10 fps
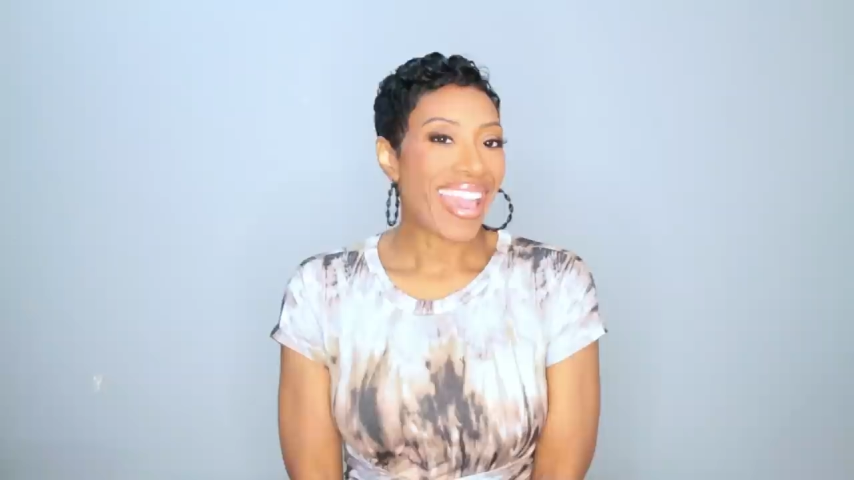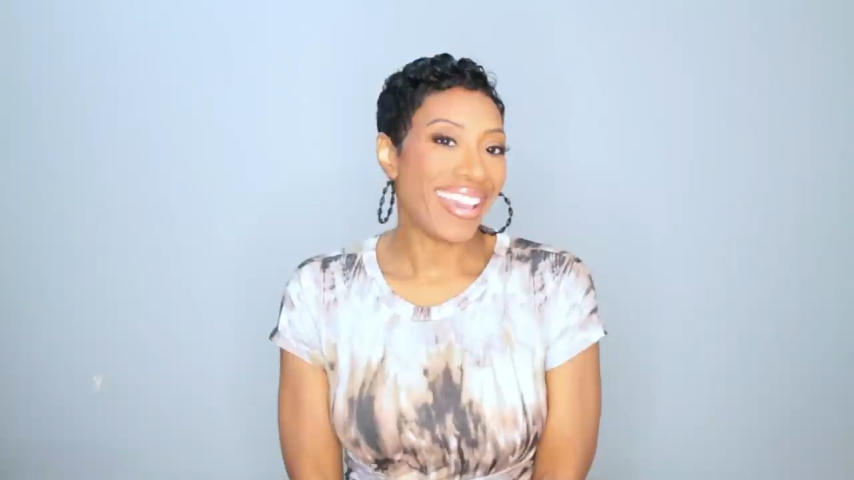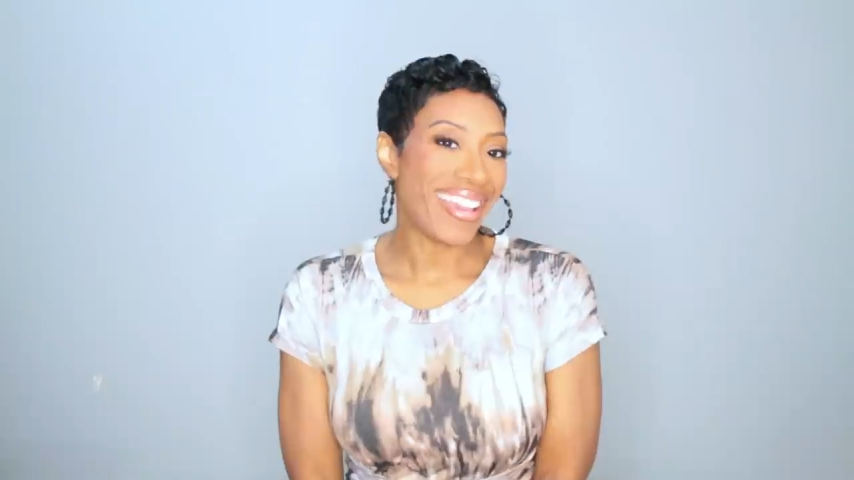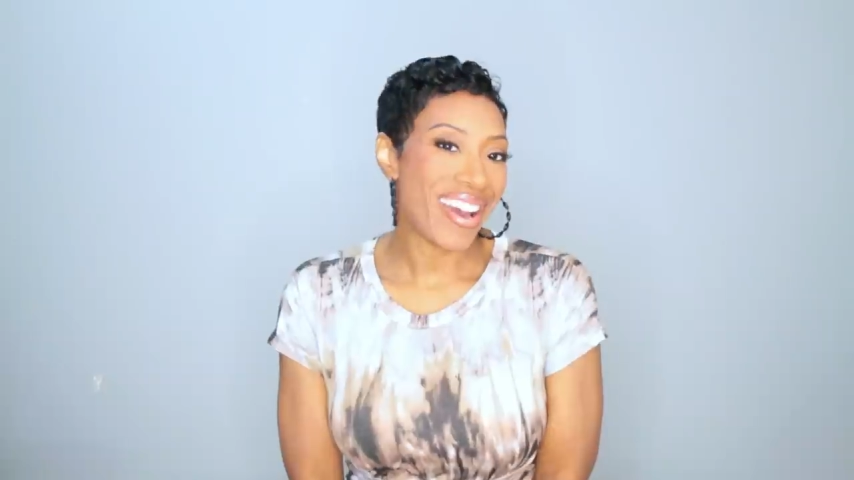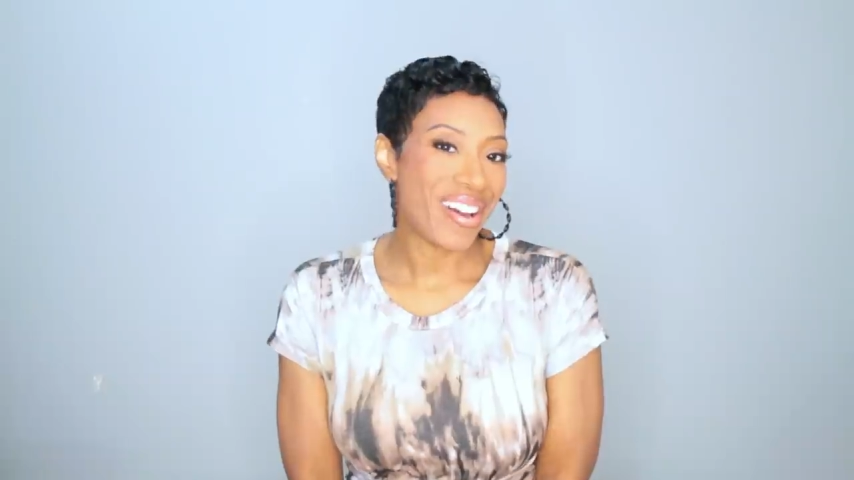
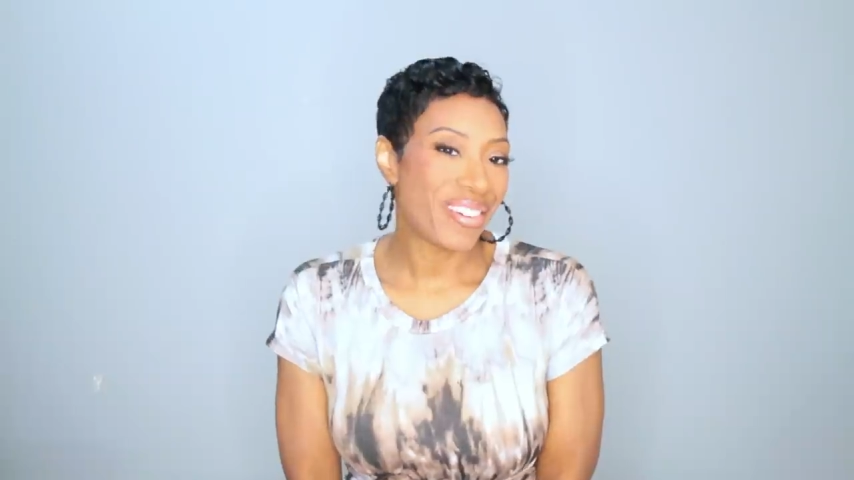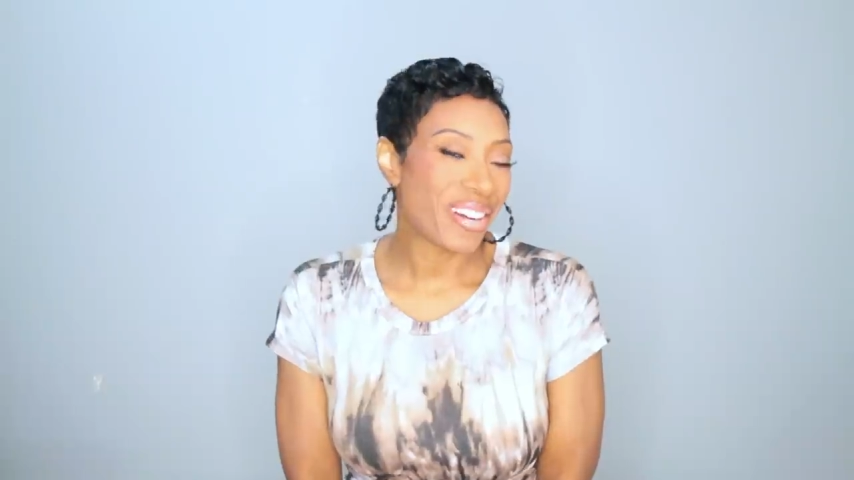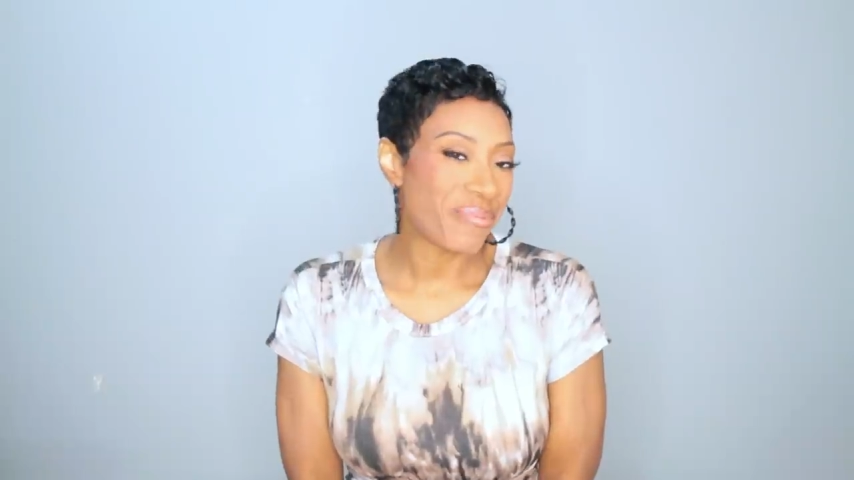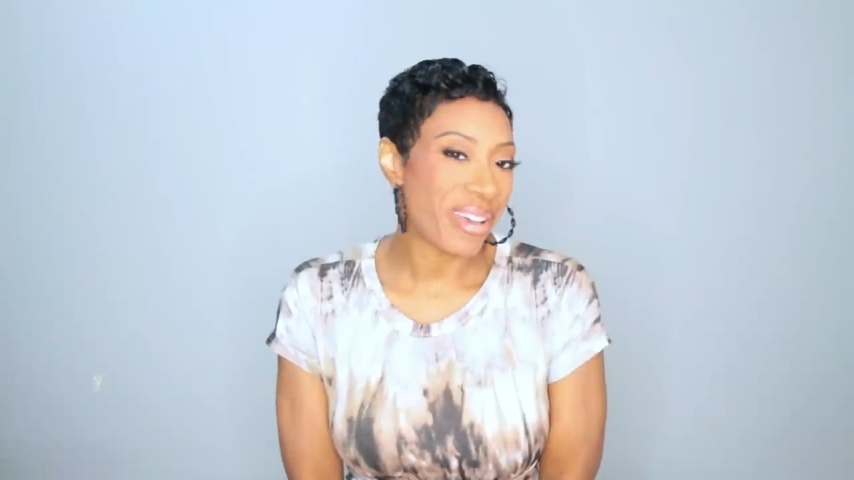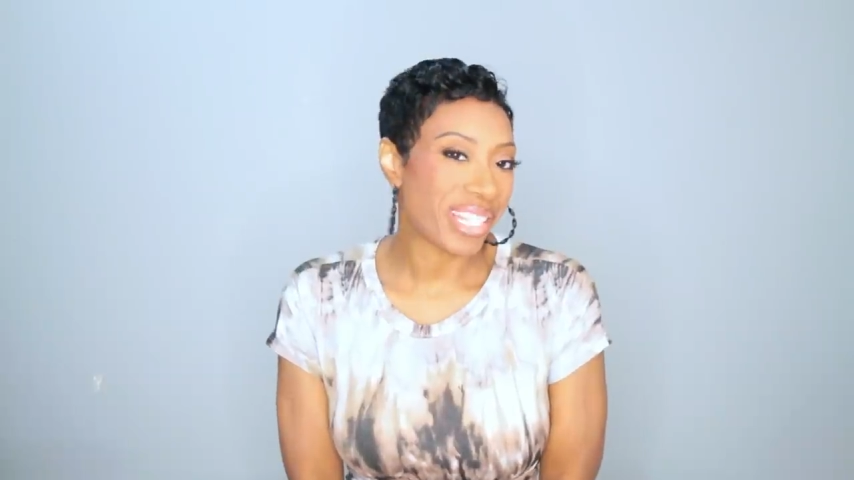Hey y'all,
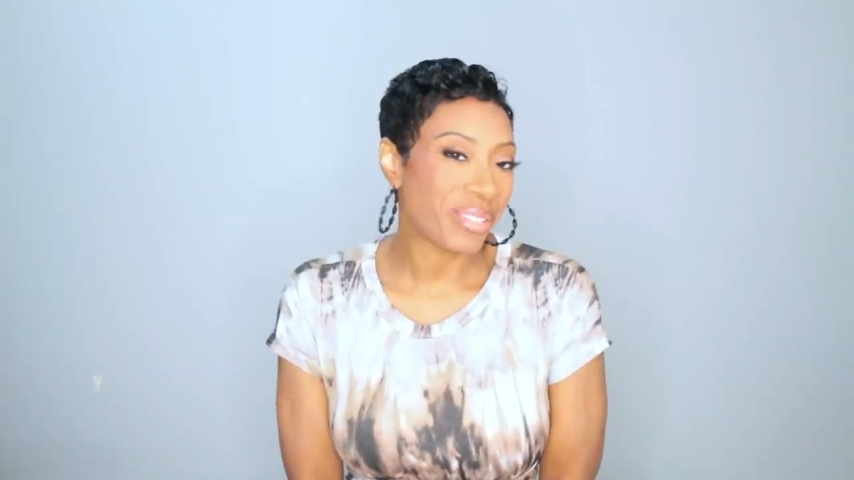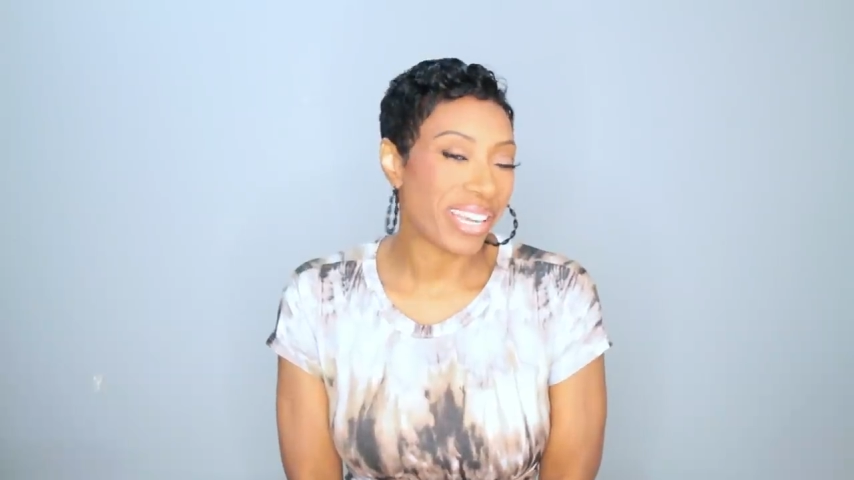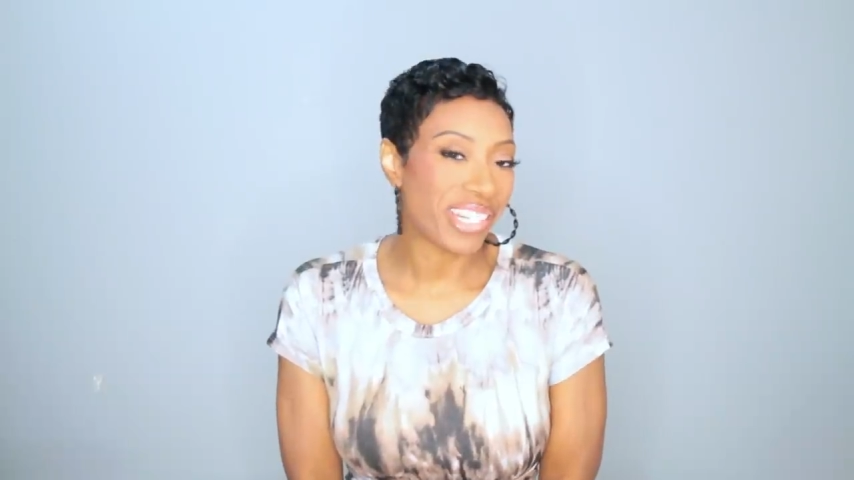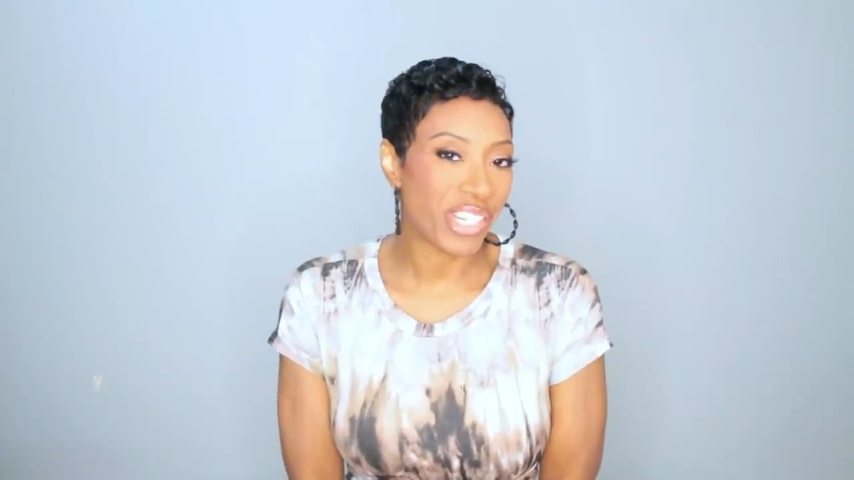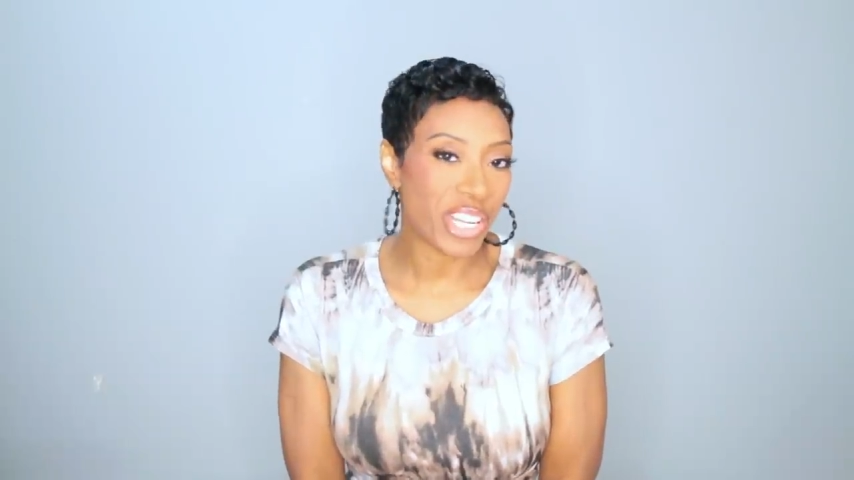welcome back to
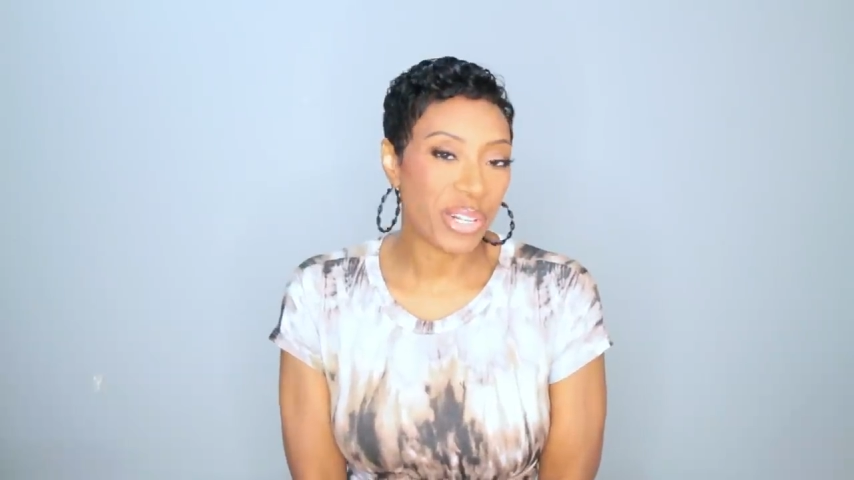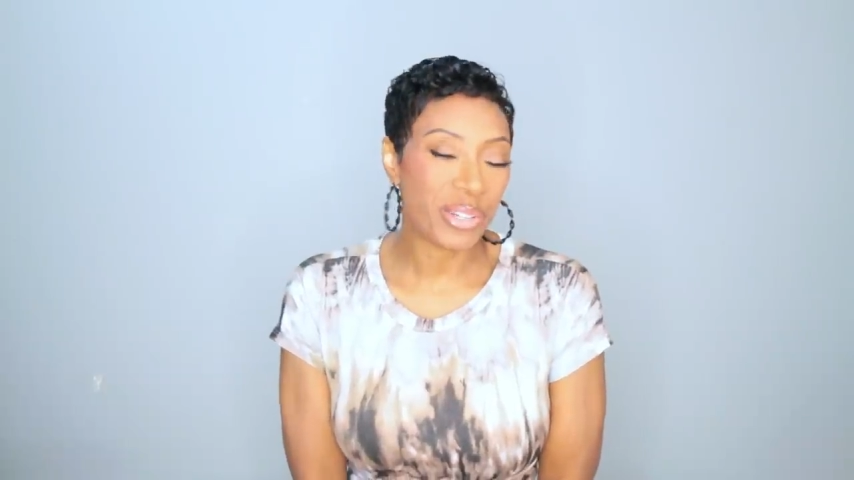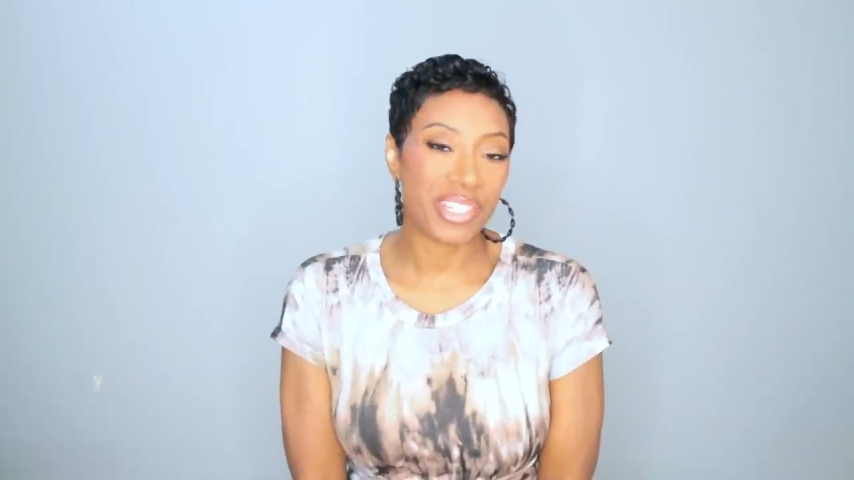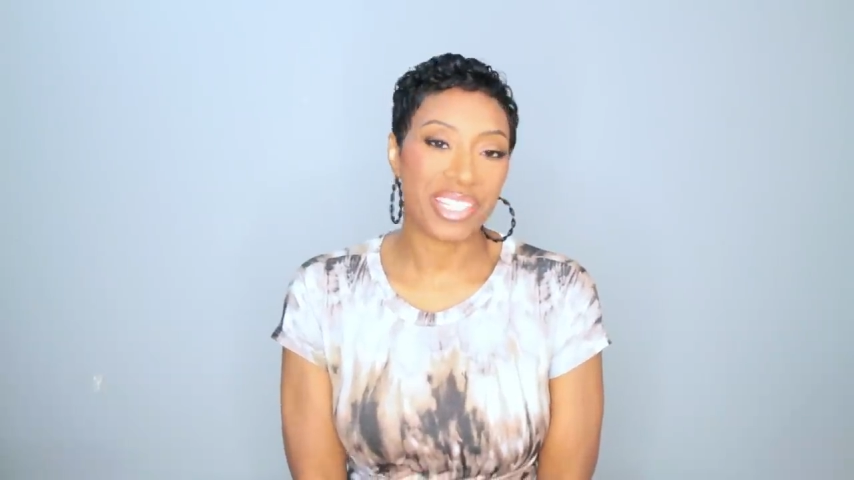my channel.